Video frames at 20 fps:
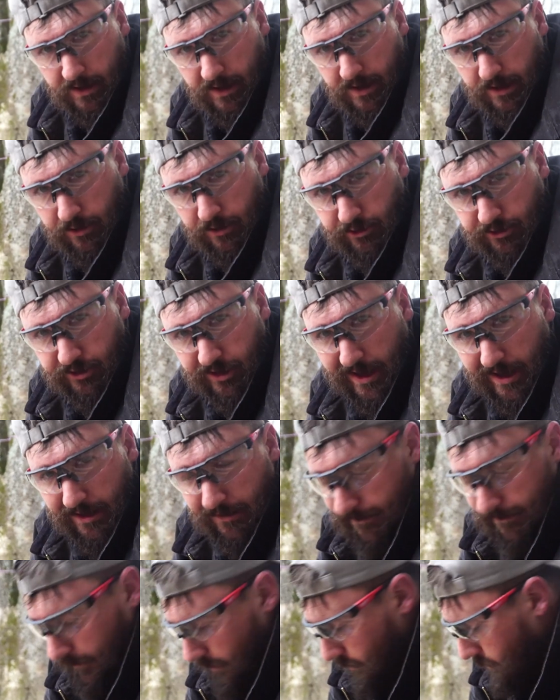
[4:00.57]
to
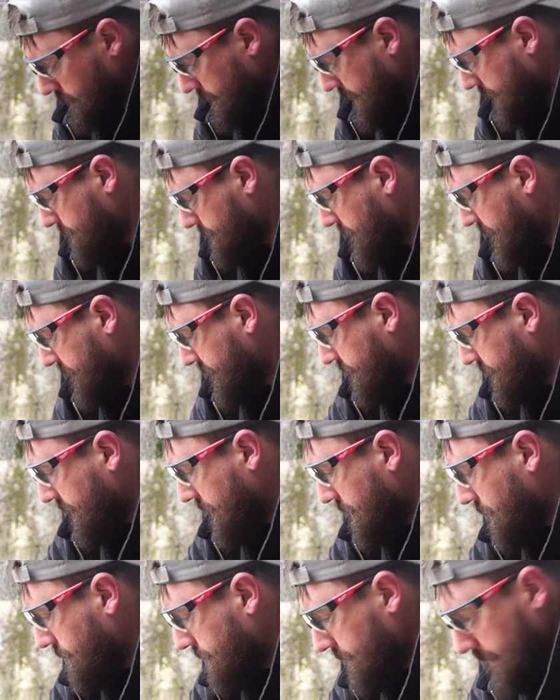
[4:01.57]
understand folk like
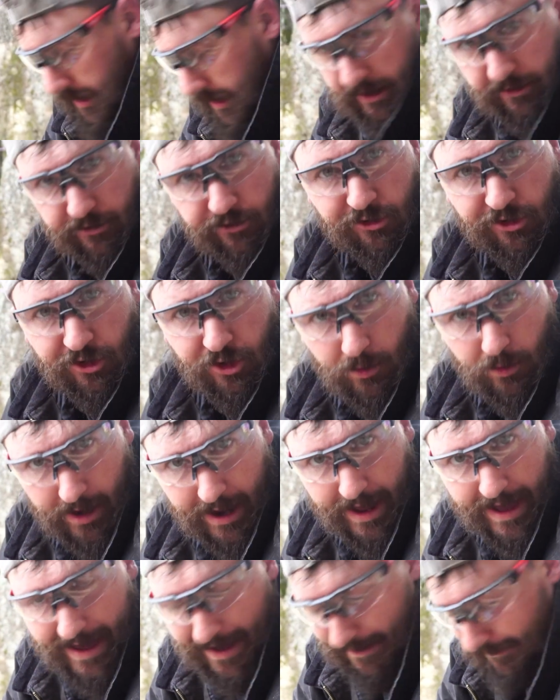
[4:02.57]
myself, it is
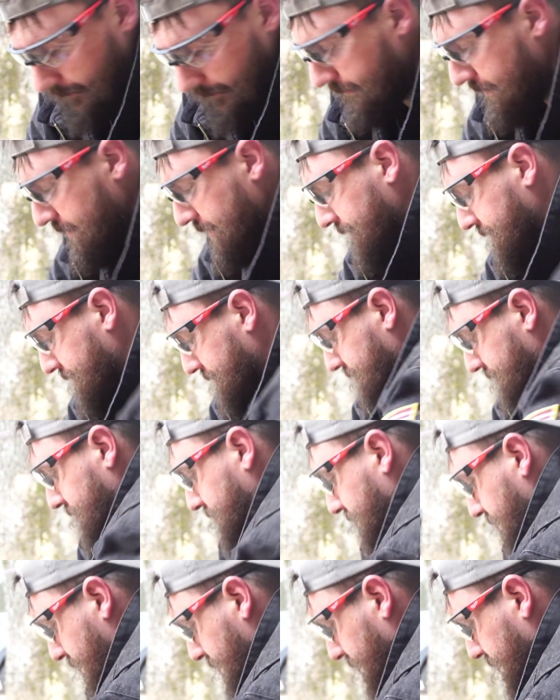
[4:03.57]
2.5 feet.
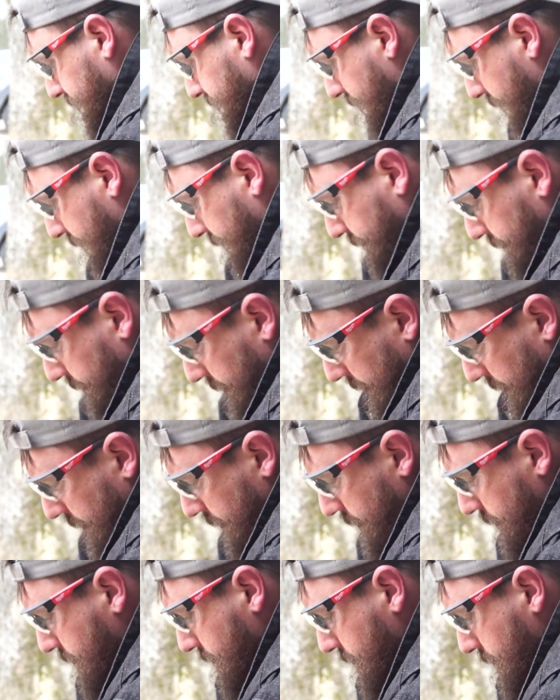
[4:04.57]
Exactly.
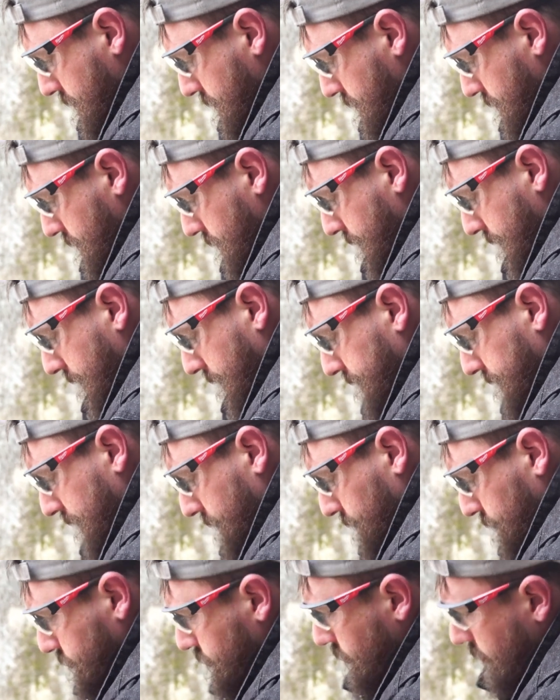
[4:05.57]
And
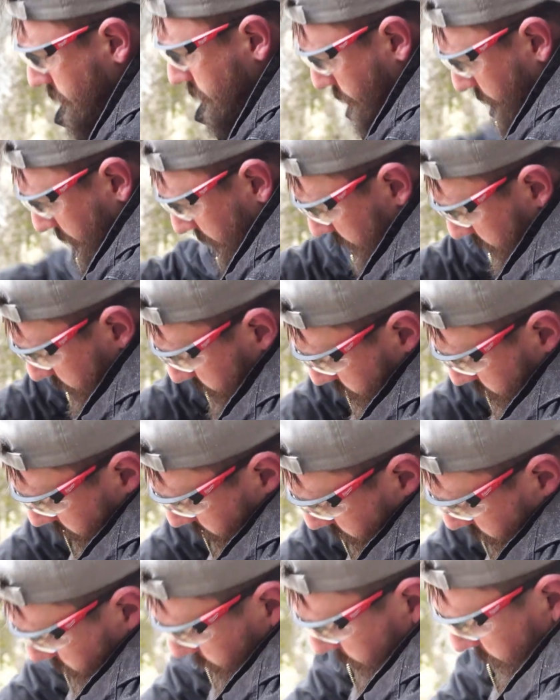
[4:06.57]
I will show you why in
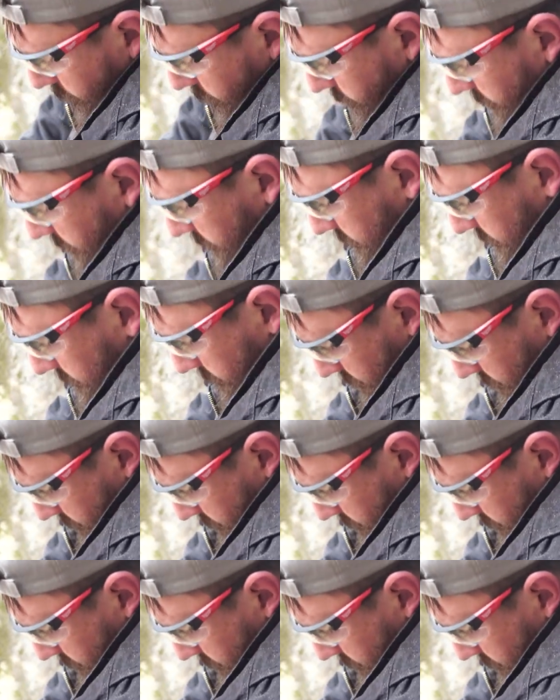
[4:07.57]
just a moment.